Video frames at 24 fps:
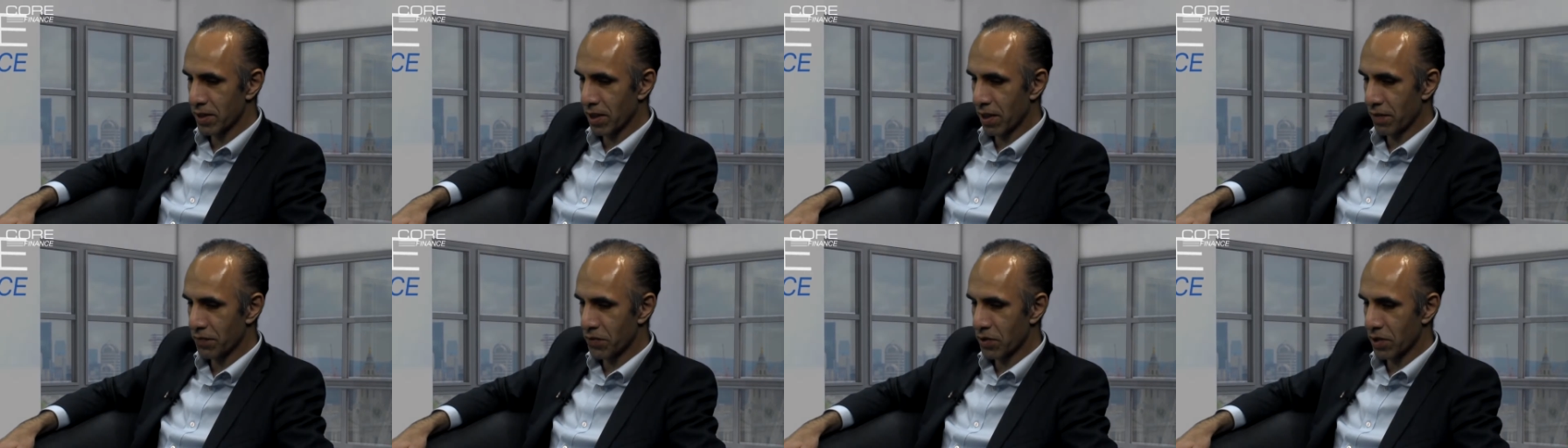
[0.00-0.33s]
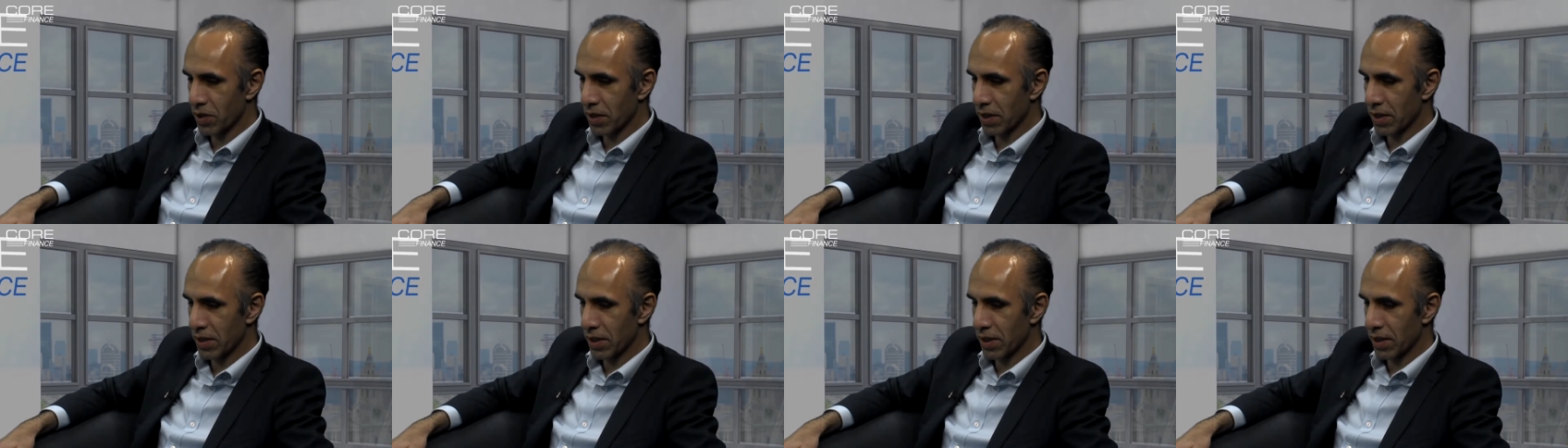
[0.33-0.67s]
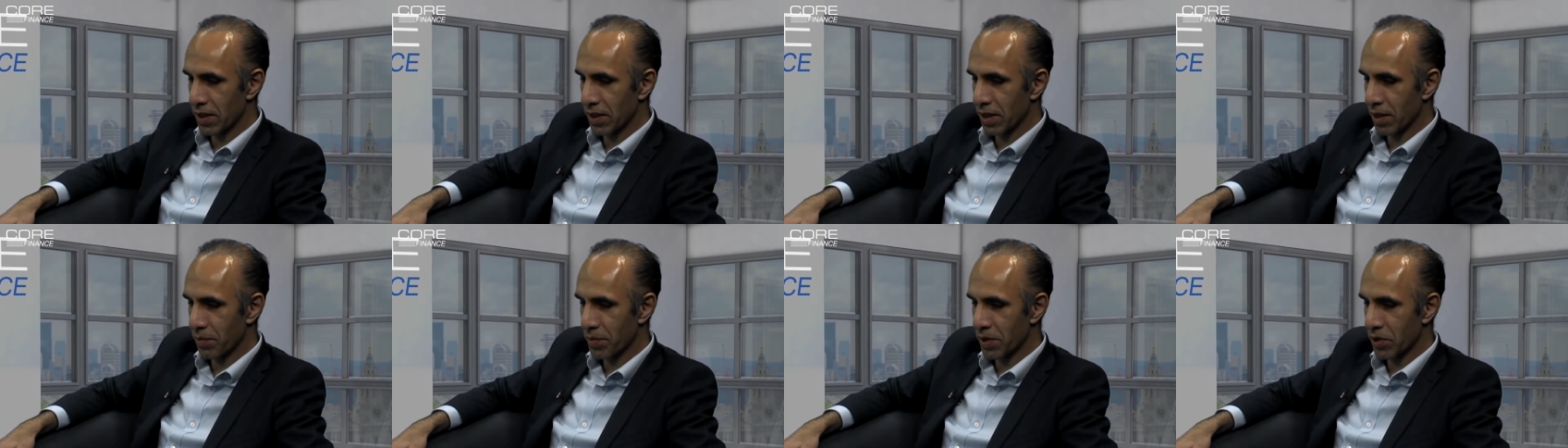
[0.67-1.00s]
after
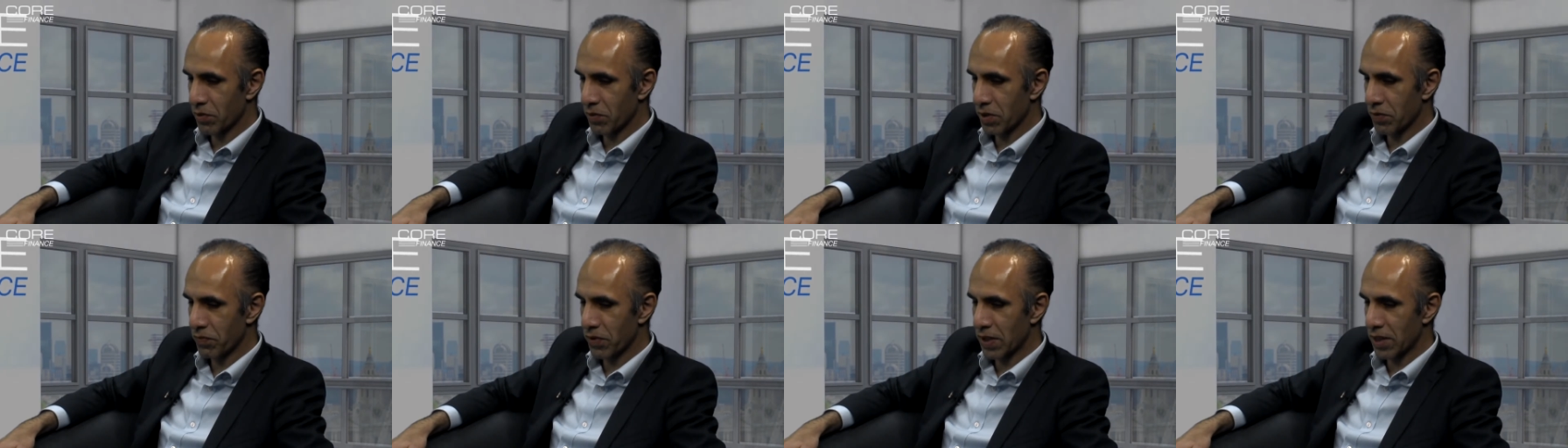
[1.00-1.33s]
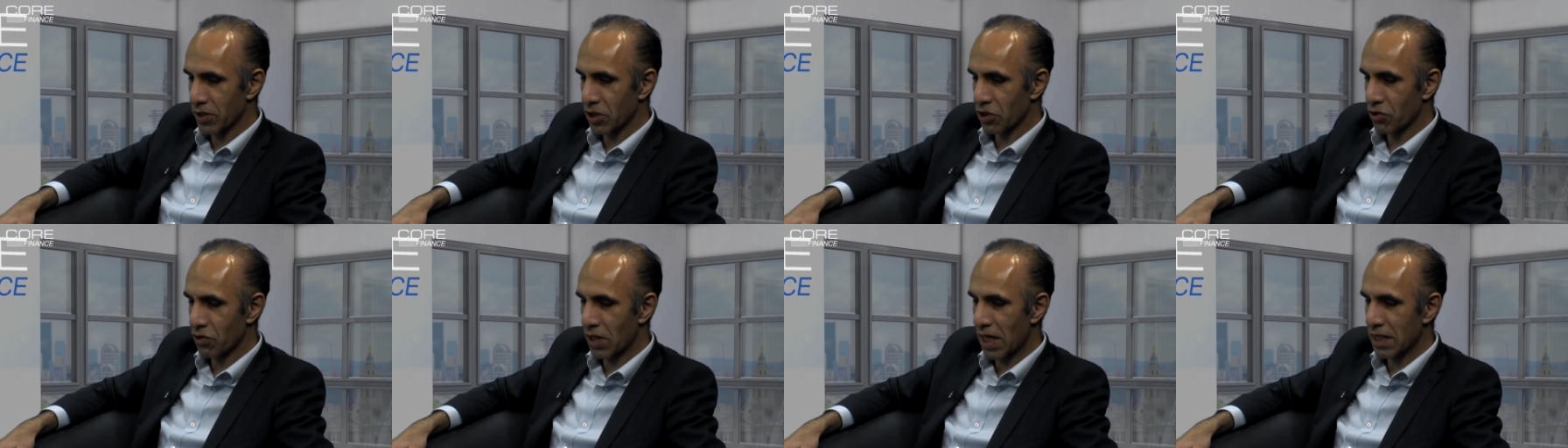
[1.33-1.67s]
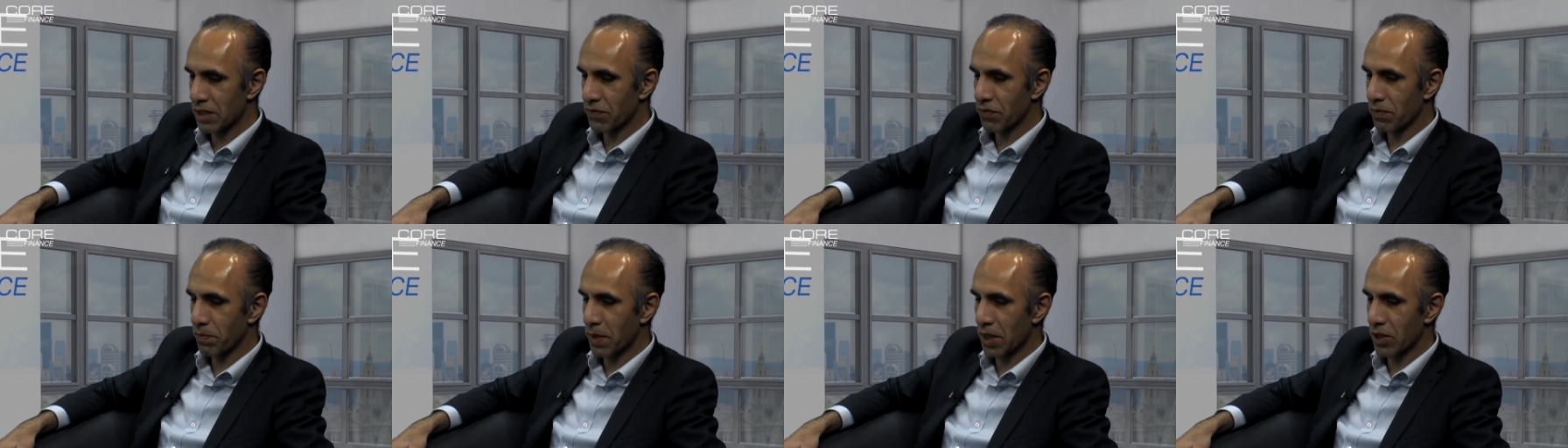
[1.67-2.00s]
the company revealed a
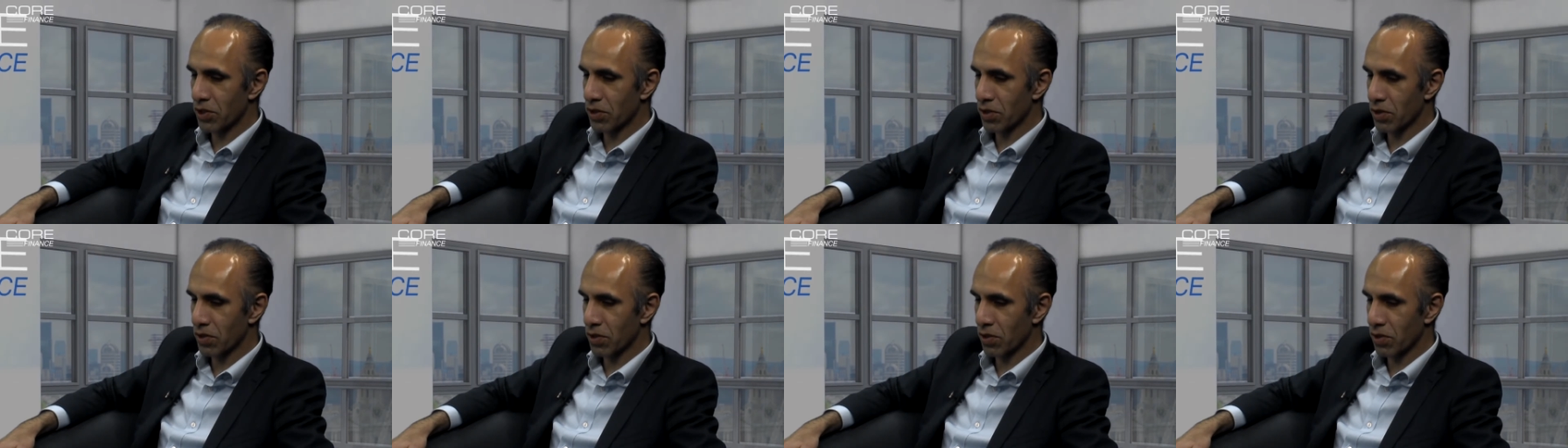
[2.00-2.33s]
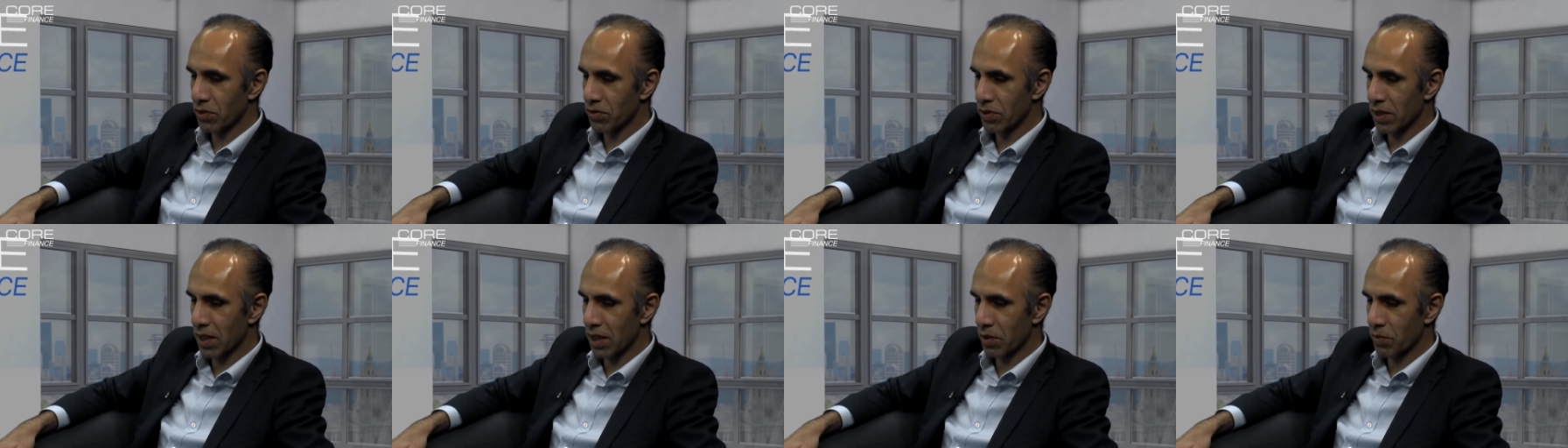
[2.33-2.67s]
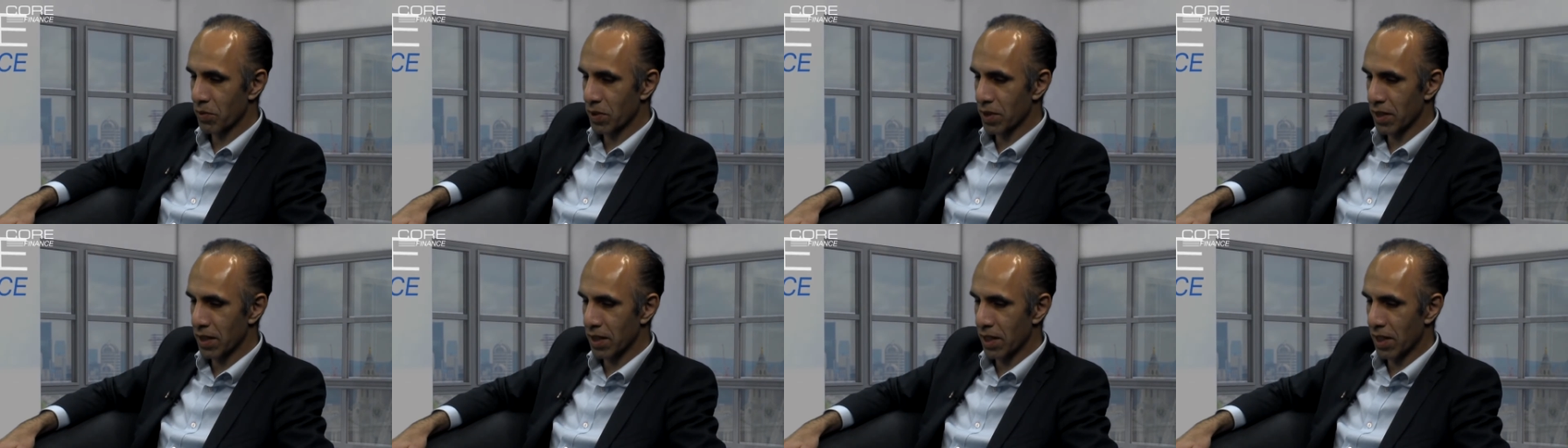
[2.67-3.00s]
transformational contract
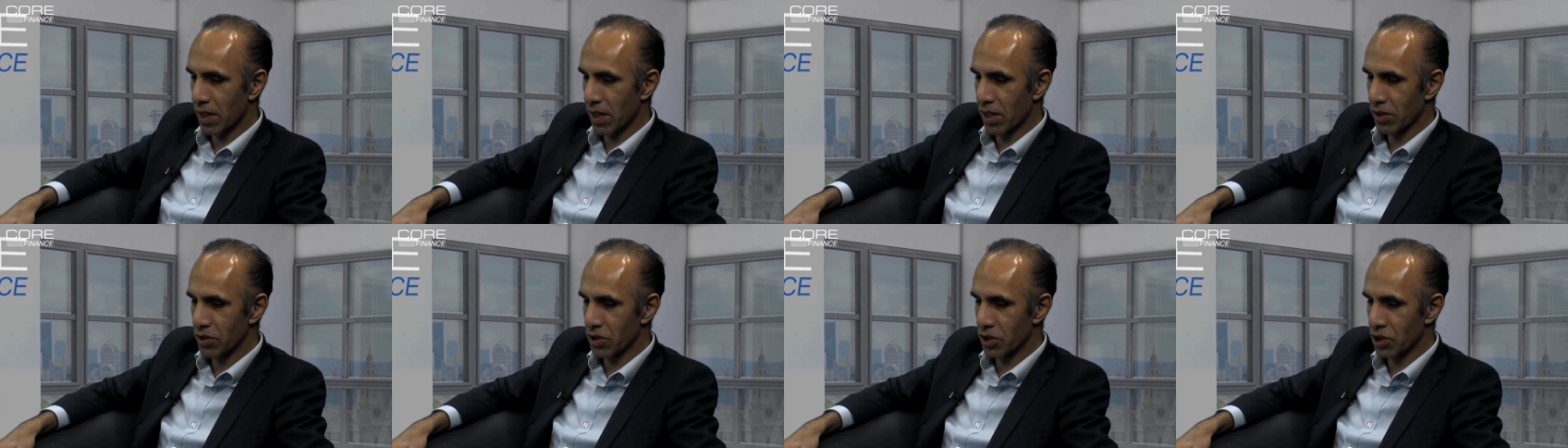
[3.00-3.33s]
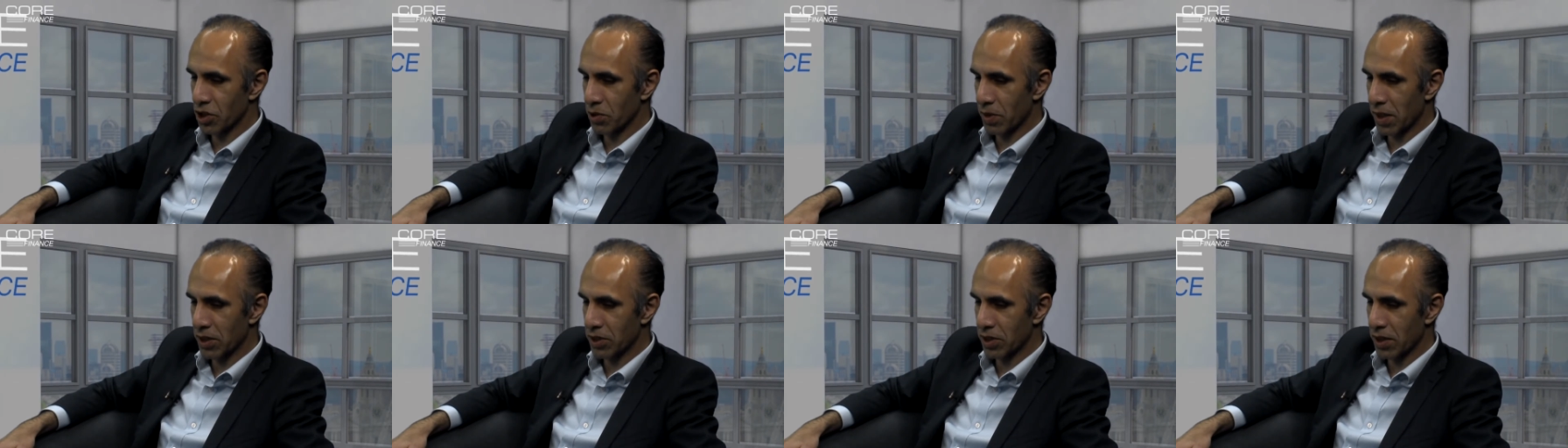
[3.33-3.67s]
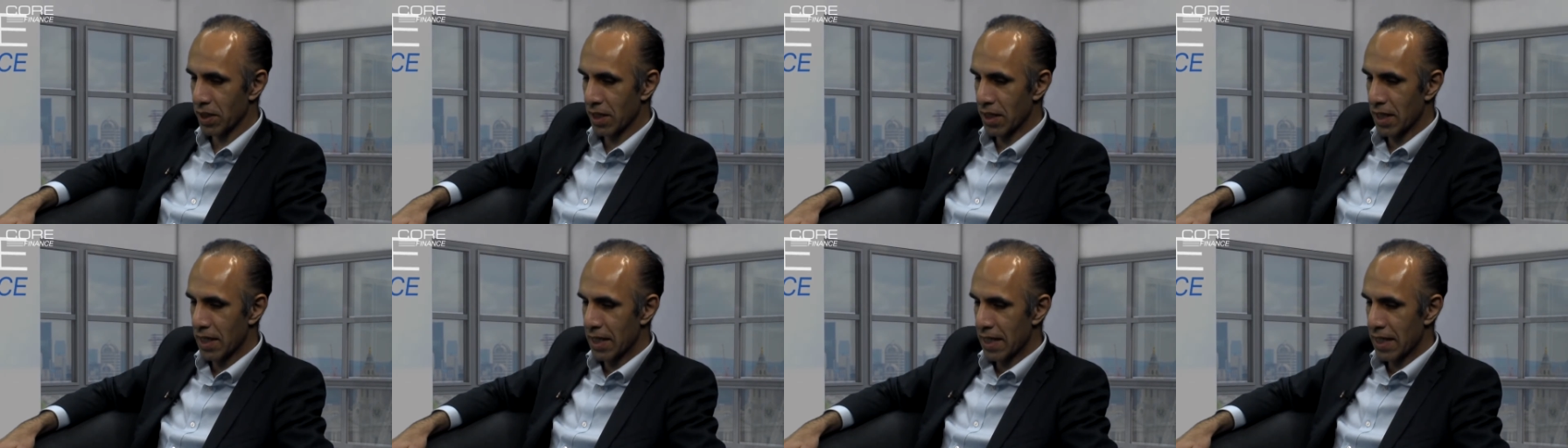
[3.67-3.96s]
with the largest U.S.